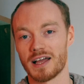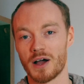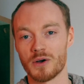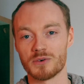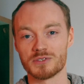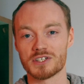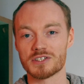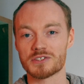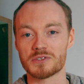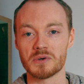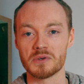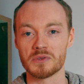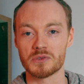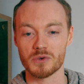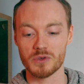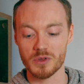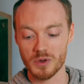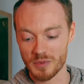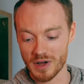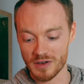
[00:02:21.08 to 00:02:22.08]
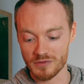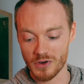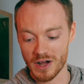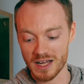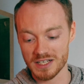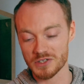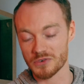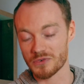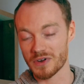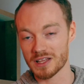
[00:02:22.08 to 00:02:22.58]
I was just going through them. I've not
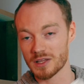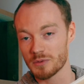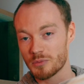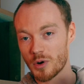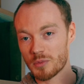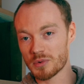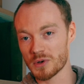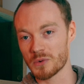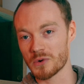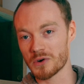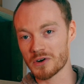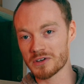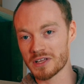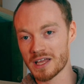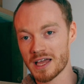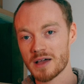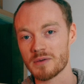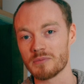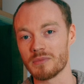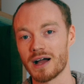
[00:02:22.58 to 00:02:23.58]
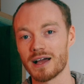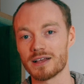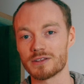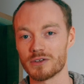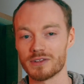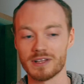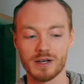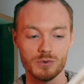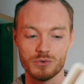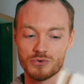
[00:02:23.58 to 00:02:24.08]
actually read The Poppy War yet, but I
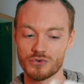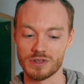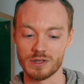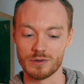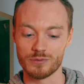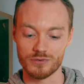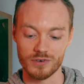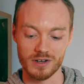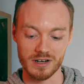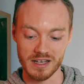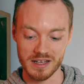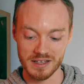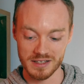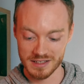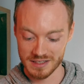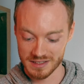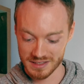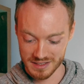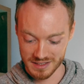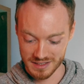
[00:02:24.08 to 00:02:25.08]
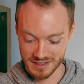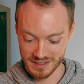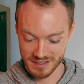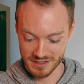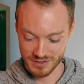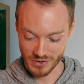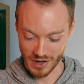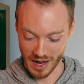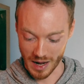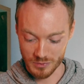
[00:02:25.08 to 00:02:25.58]
thought that was really funny.
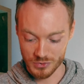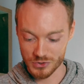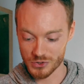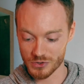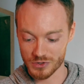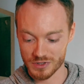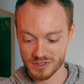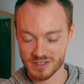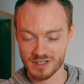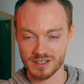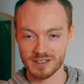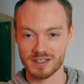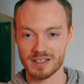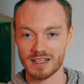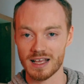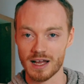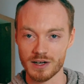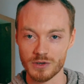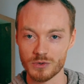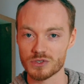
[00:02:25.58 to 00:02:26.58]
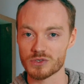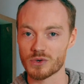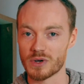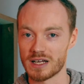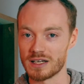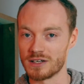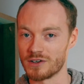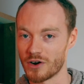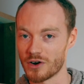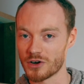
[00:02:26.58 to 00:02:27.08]
So I'm sure it's like, I know it's quite
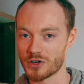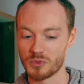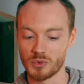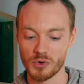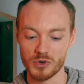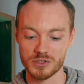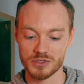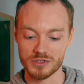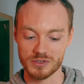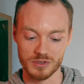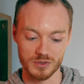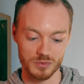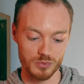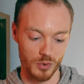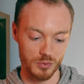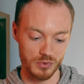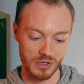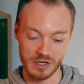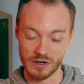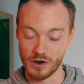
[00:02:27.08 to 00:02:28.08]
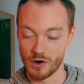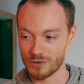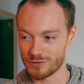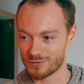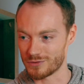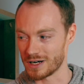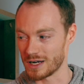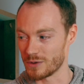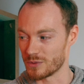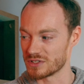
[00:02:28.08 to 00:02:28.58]
a dark book, so it's probably not
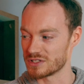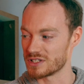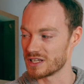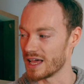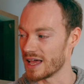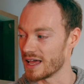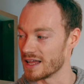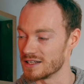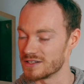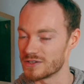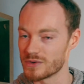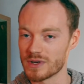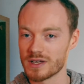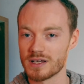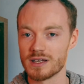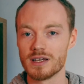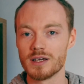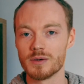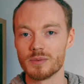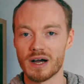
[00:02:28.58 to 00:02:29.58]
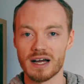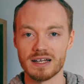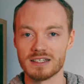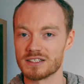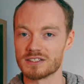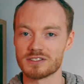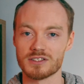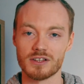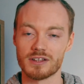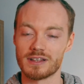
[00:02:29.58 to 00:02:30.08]
funny once you get into it, but I
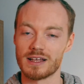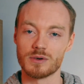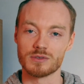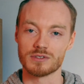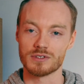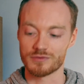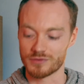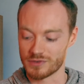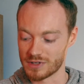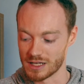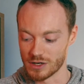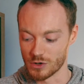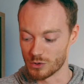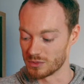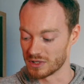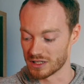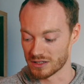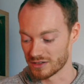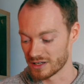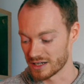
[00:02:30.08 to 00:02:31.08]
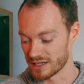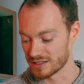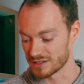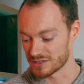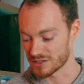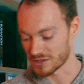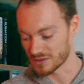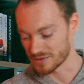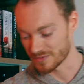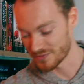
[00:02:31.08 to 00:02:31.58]
just thought that was a funny opening line,
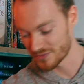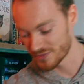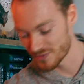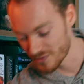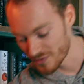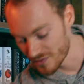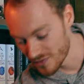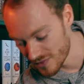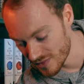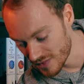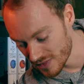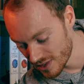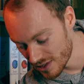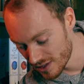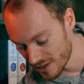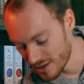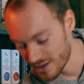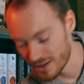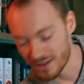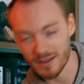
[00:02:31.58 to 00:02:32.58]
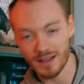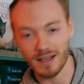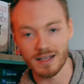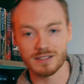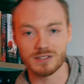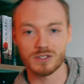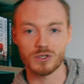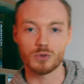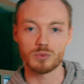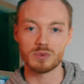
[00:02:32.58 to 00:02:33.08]
so
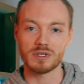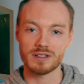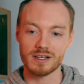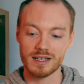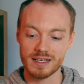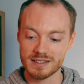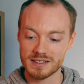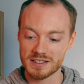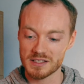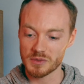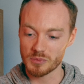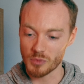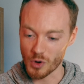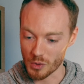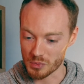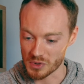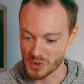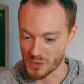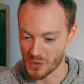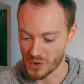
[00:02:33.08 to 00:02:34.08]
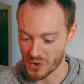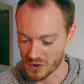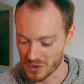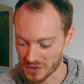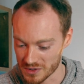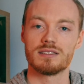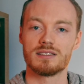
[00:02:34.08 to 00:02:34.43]
that's the opening line to The Poppy War.